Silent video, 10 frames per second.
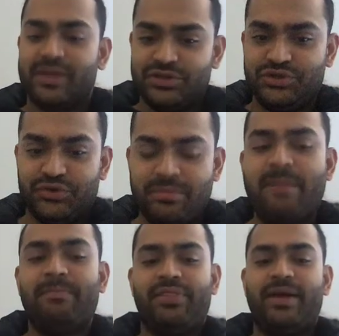do you
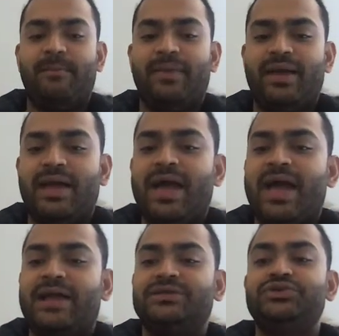remember them?
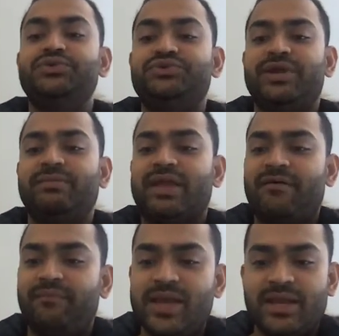And do dreams
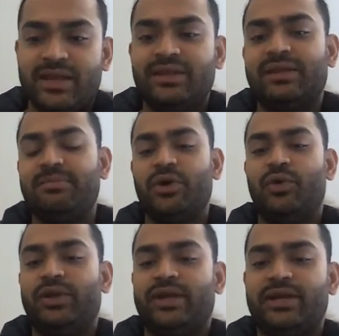have meanings in
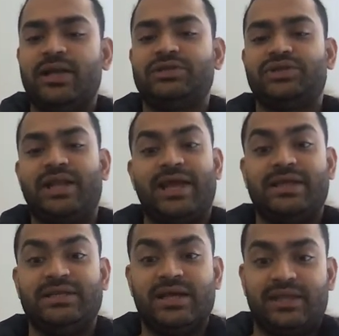Mongolian culture, like
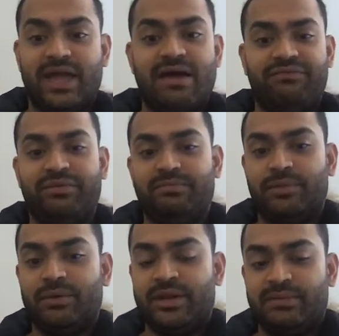it does have
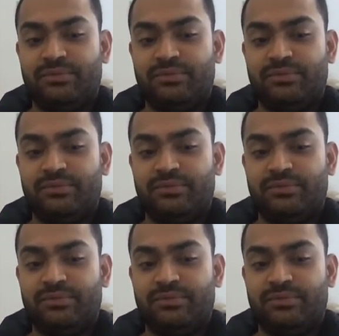in